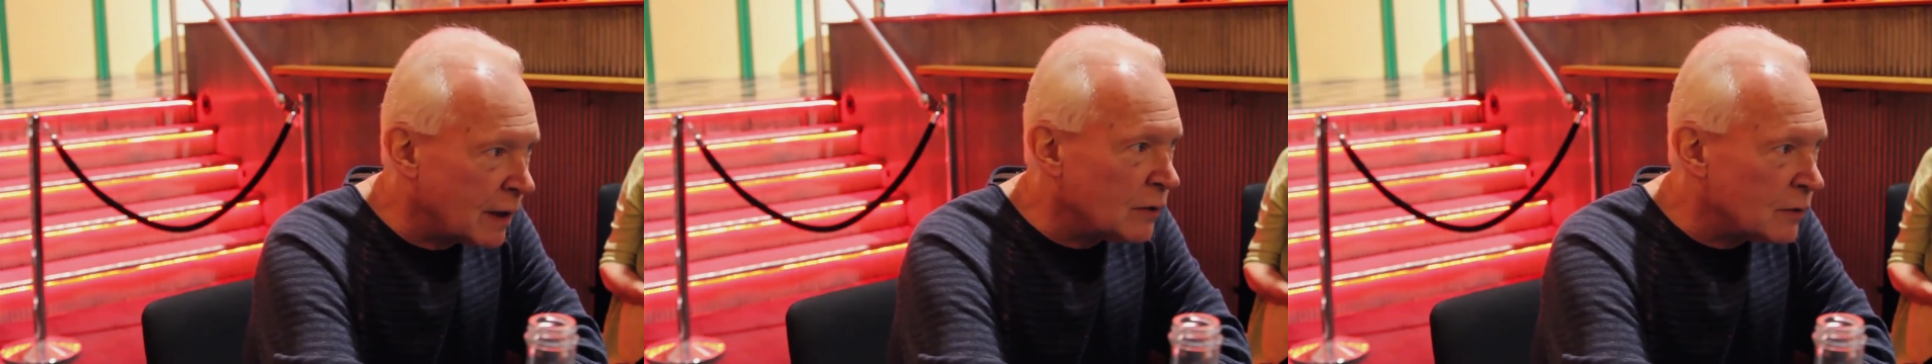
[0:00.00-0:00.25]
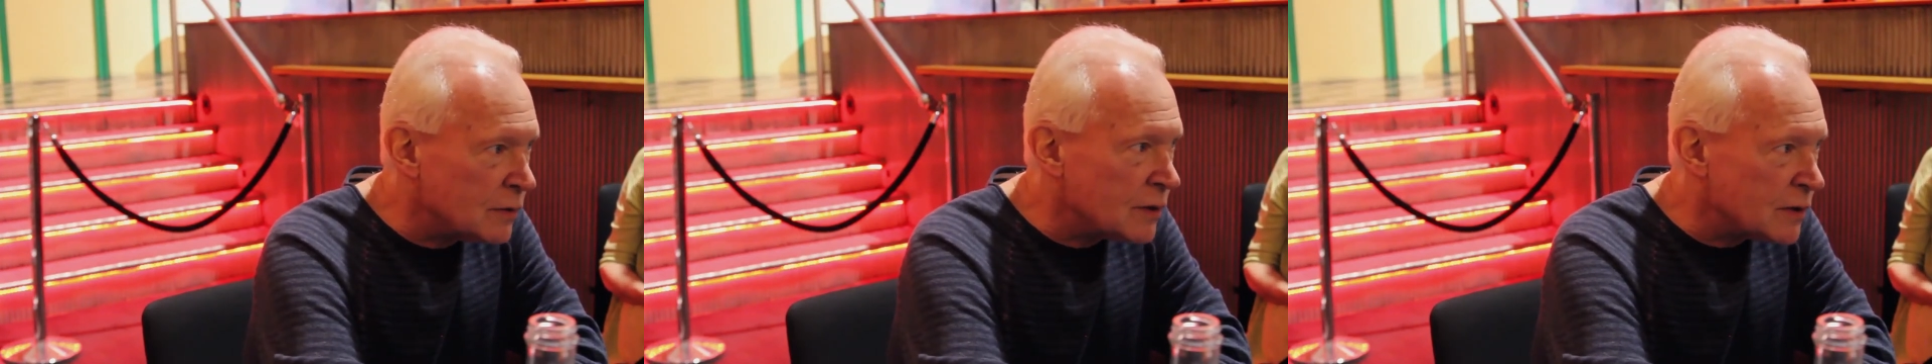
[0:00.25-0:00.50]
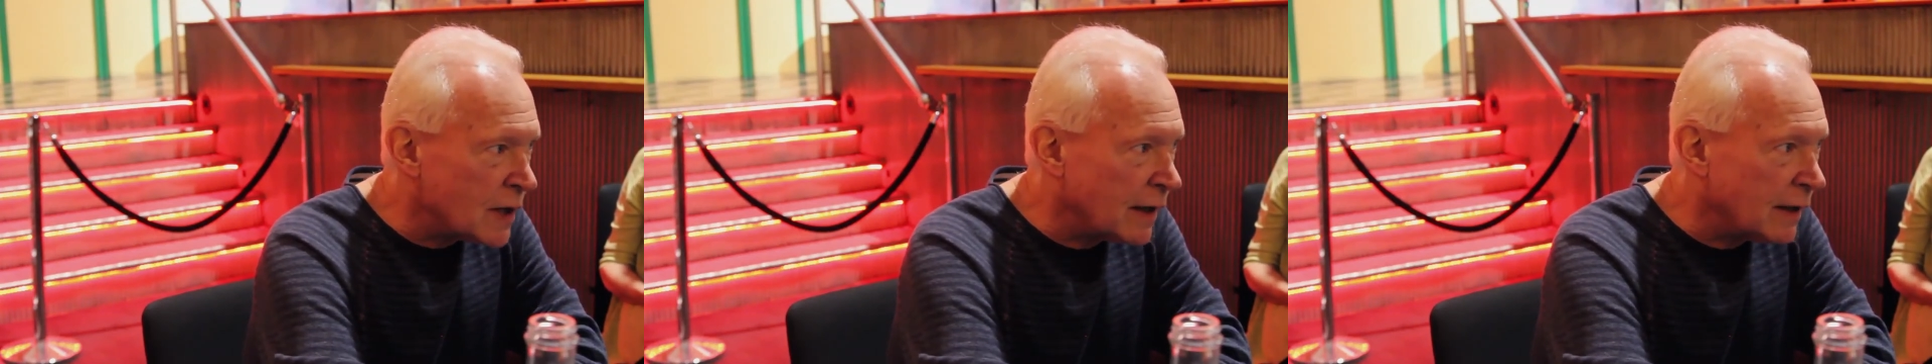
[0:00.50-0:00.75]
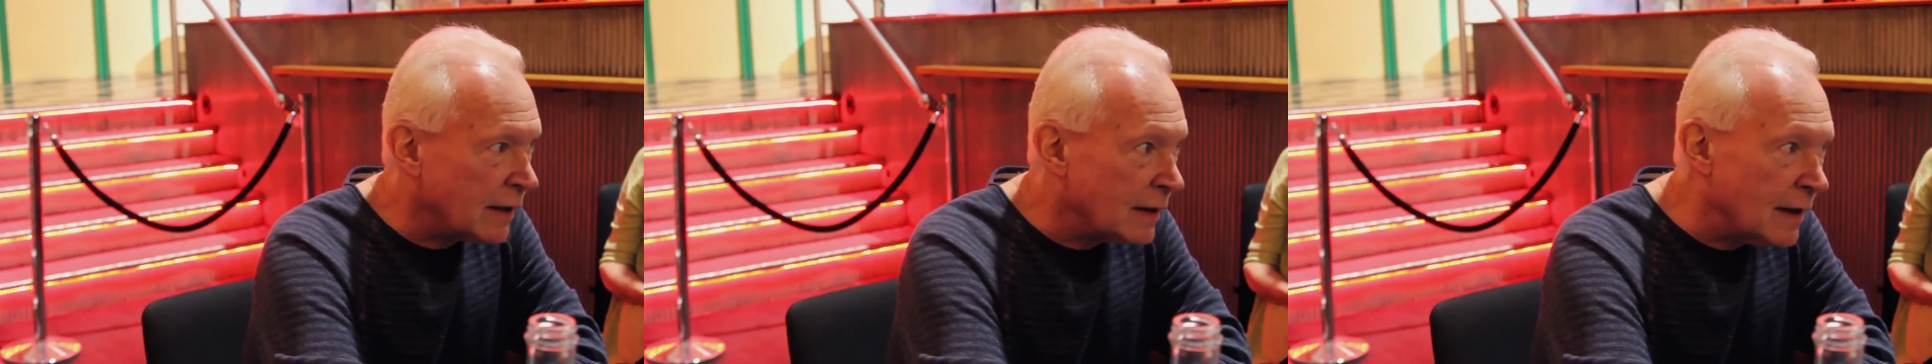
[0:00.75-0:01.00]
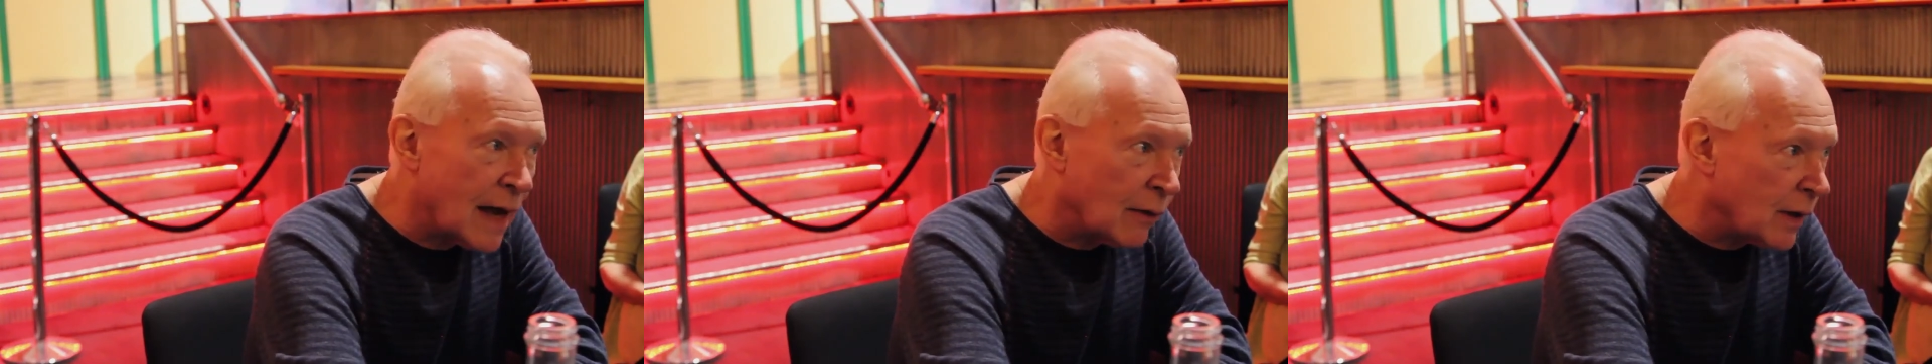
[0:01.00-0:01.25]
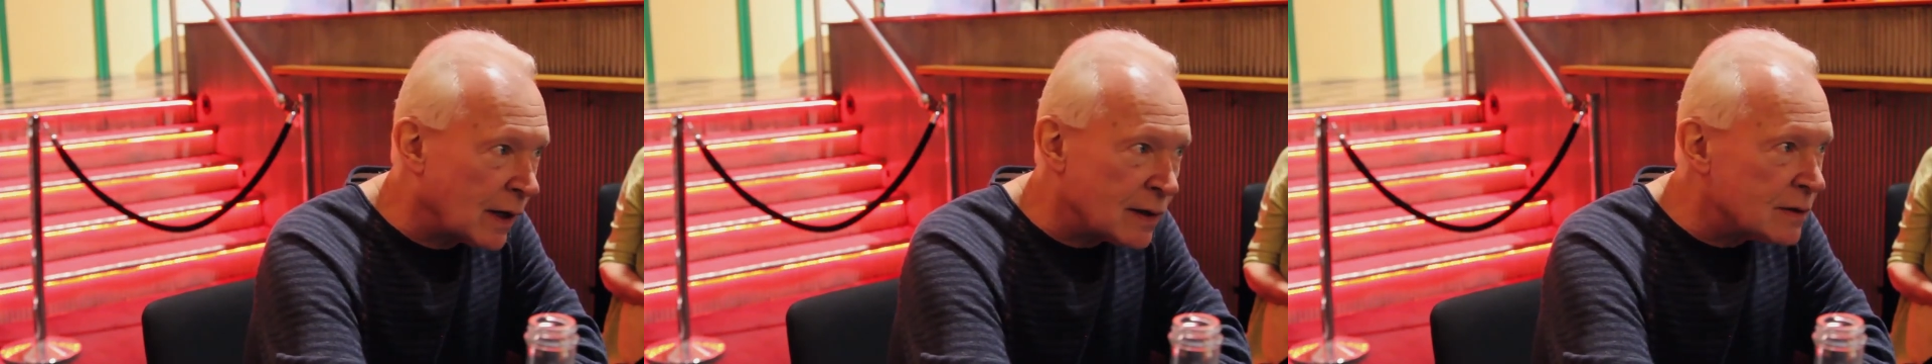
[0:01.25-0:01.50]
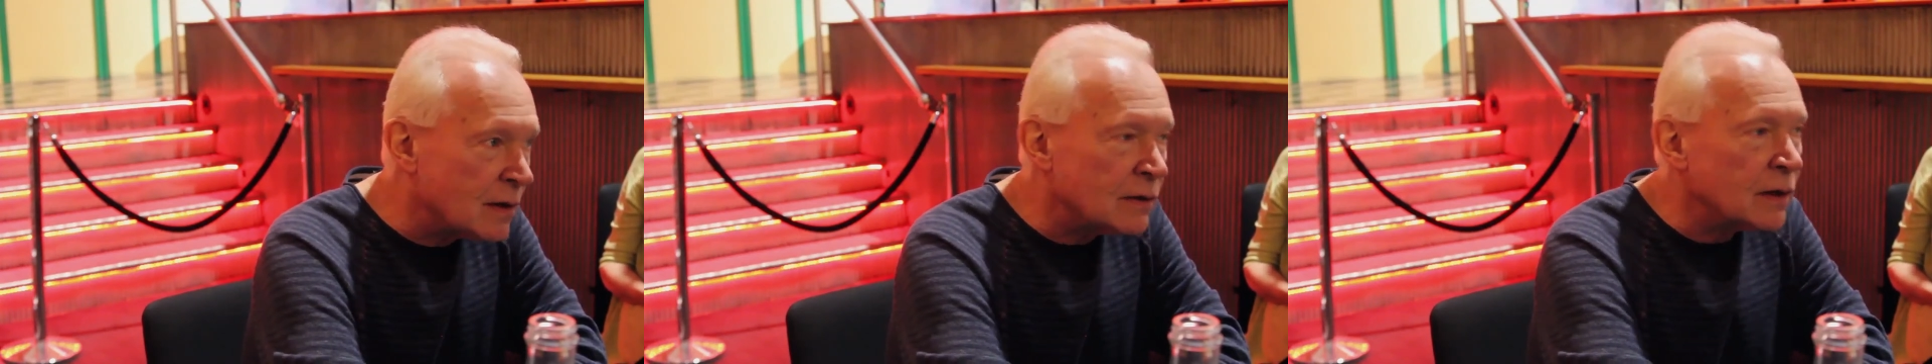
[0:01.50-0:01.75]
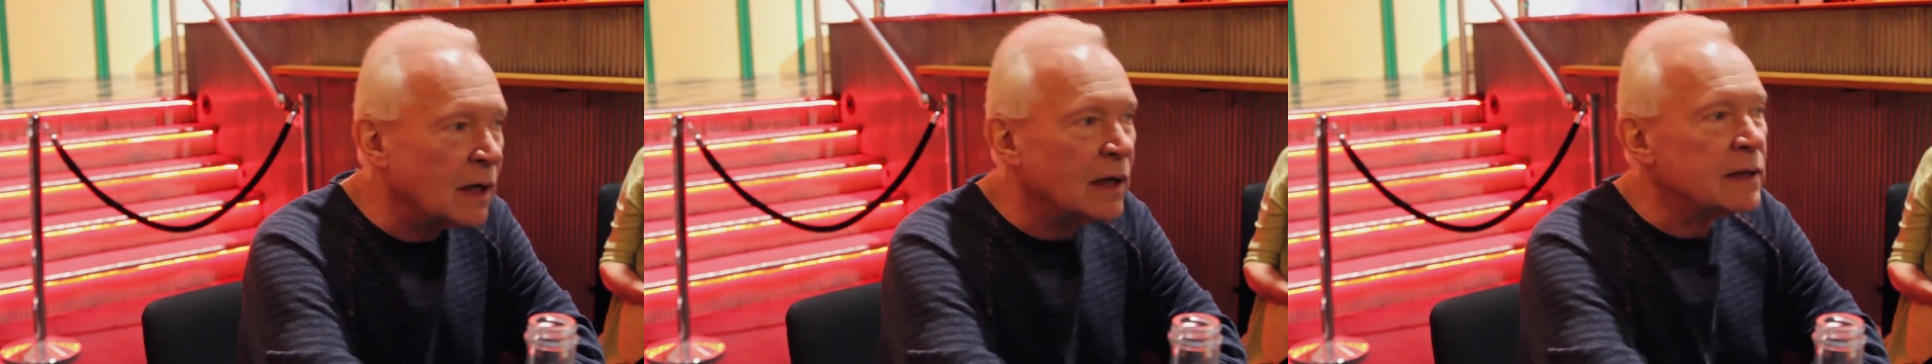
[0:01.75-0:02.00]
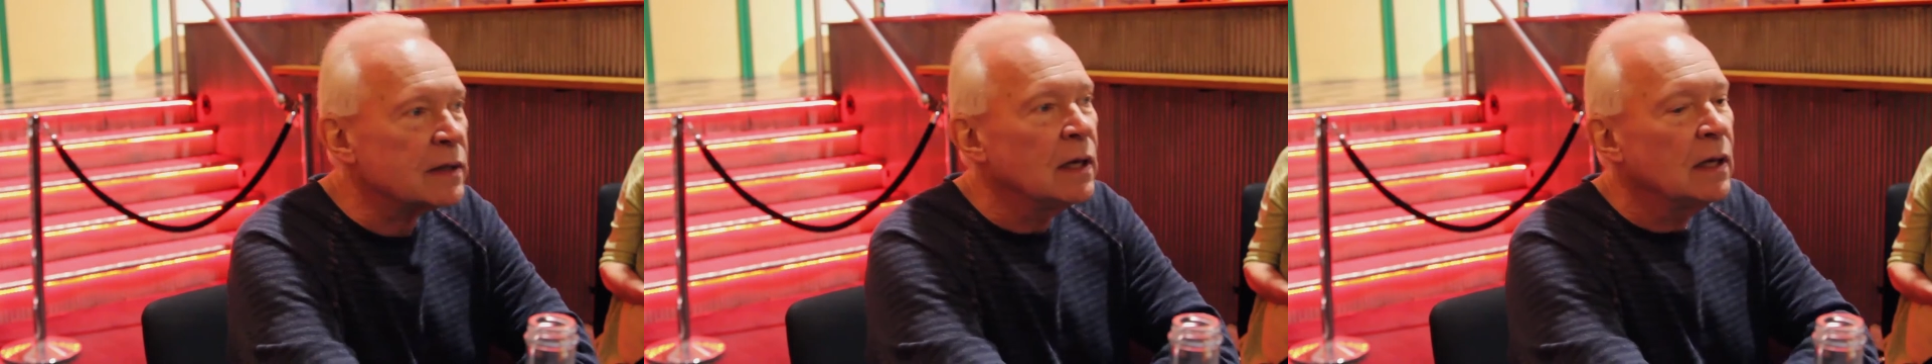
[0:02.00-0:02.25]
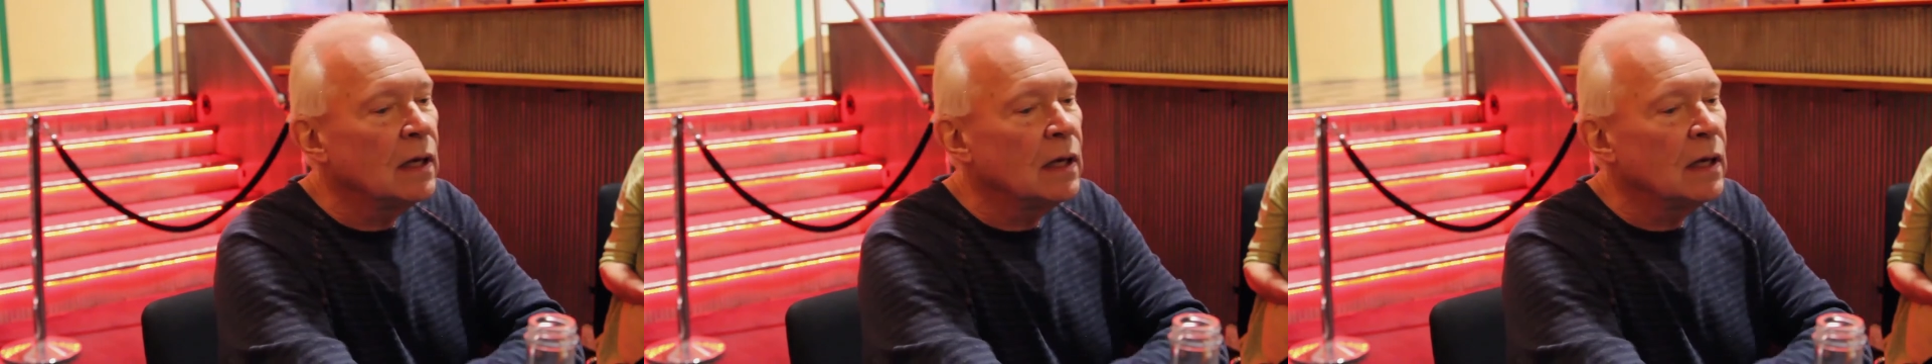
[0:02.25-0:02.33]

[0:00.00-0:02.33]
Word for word: editors decided. Mm. Now that is not the case.